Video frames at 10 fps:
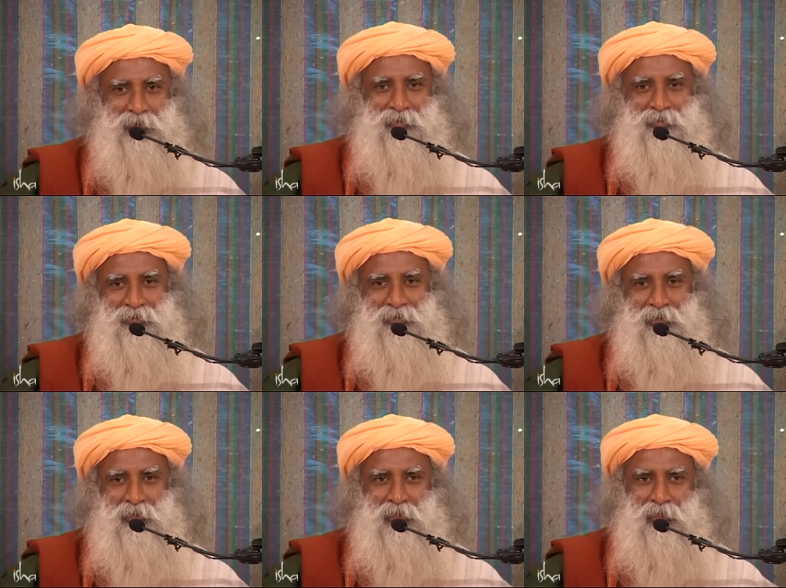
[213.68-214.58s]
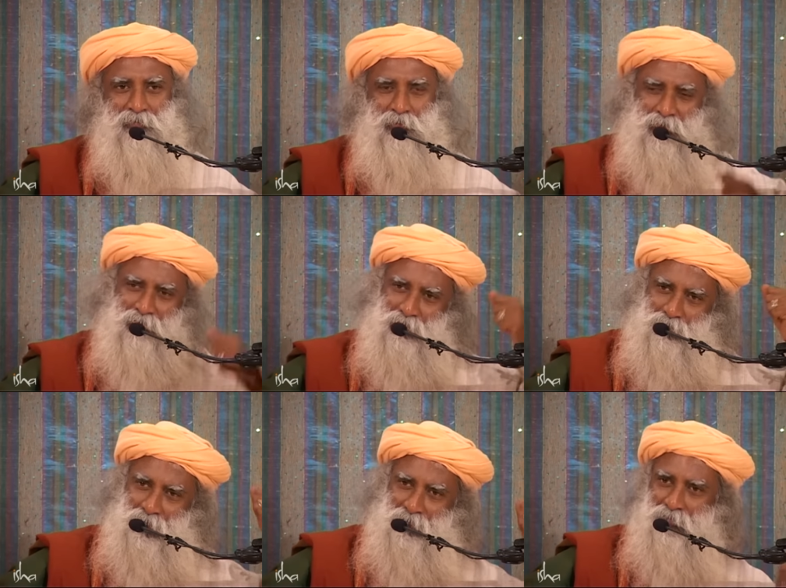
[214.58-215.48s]
You know? If you invest
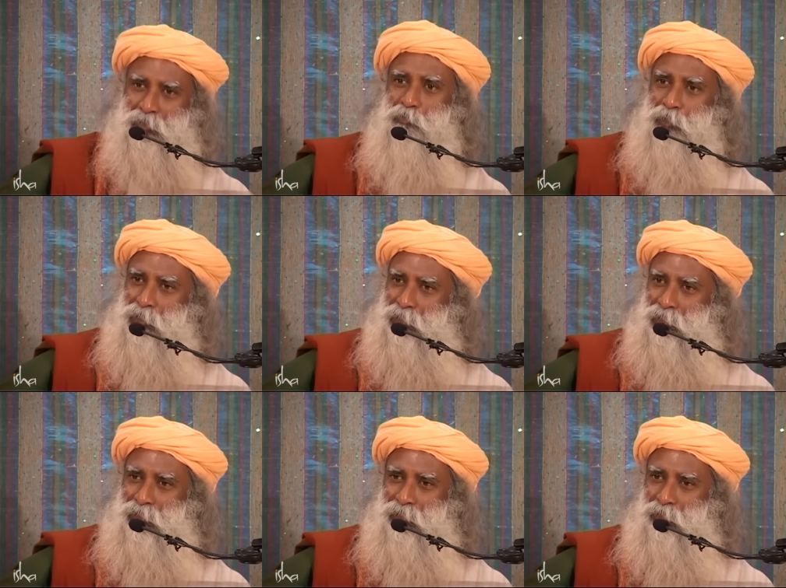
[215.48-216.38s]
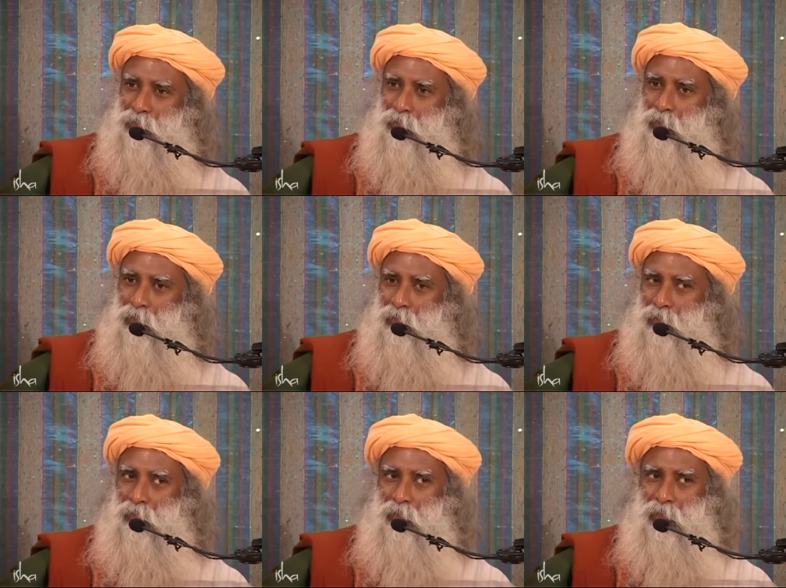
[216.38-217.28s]
your life completely into God,
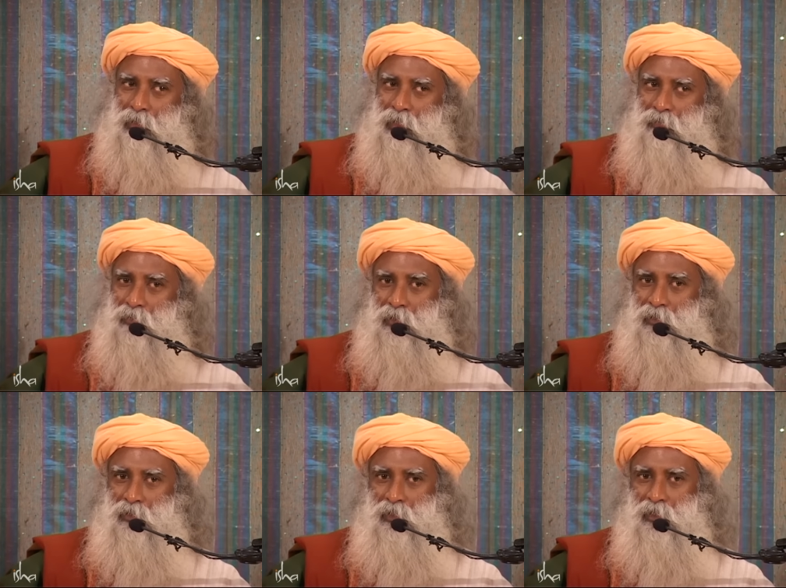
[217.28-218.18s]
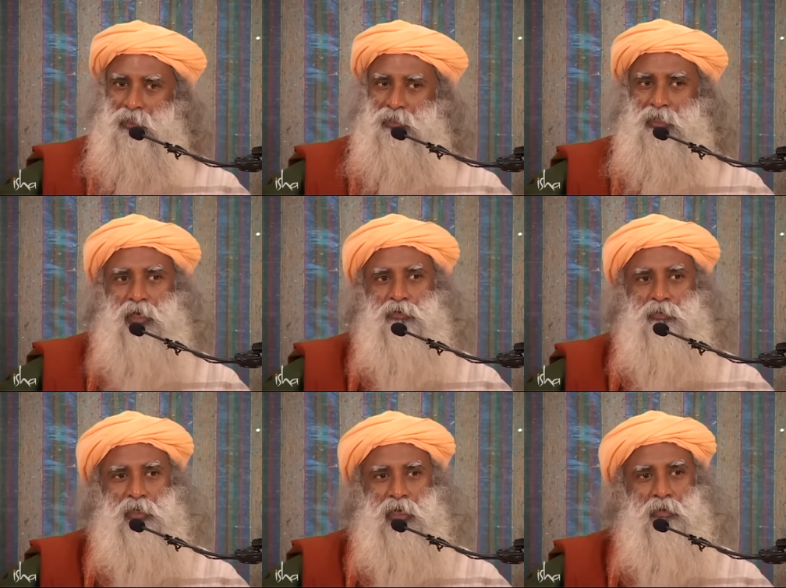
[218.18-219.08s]
then within three days doubt
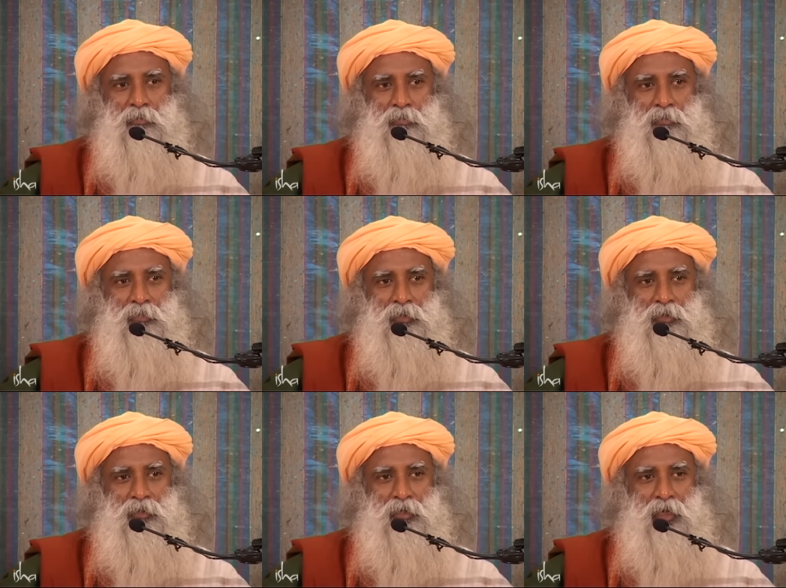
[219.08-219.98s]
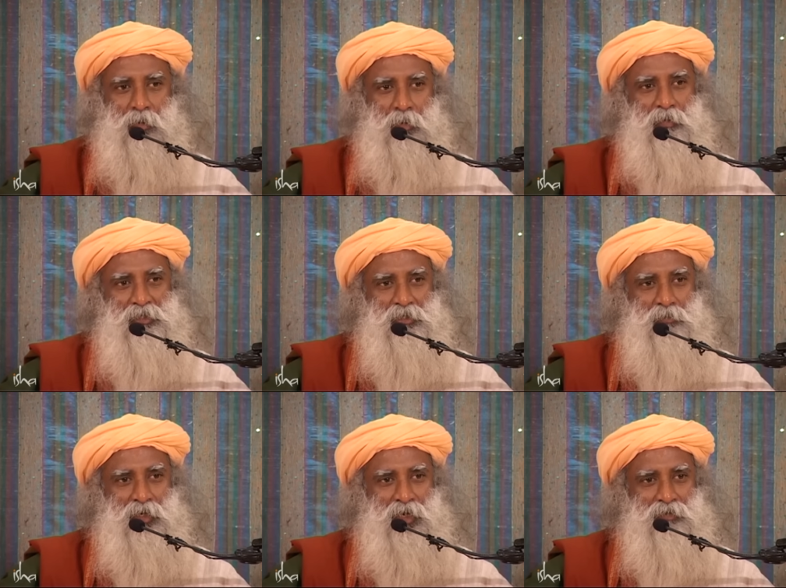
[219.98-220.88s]
will come. Am I wasting
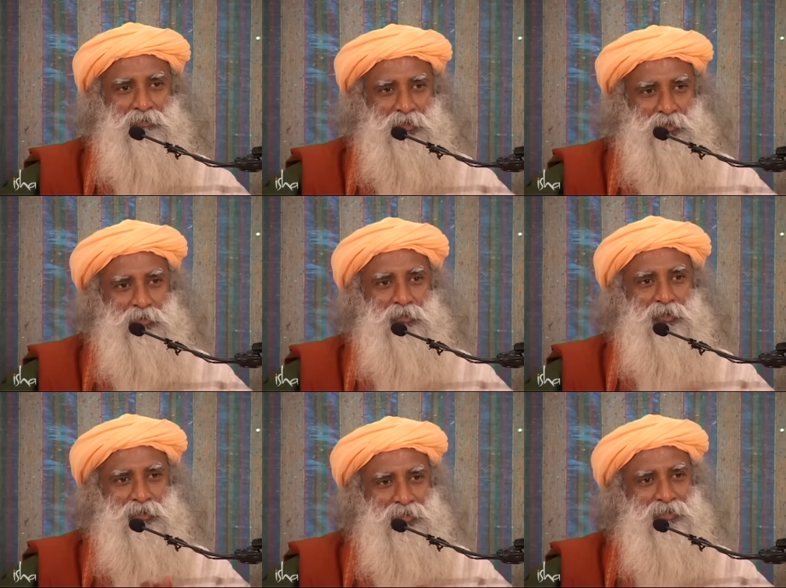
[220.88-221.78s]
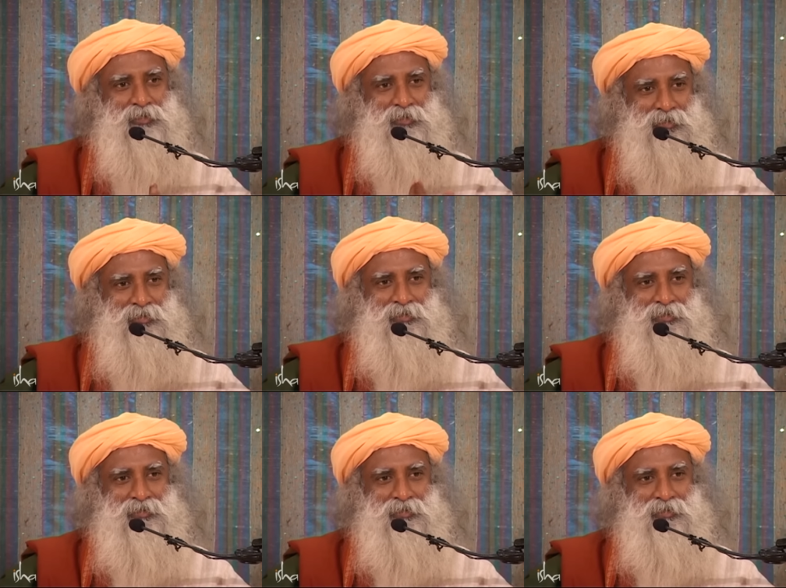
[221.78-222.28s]
my life just doing this?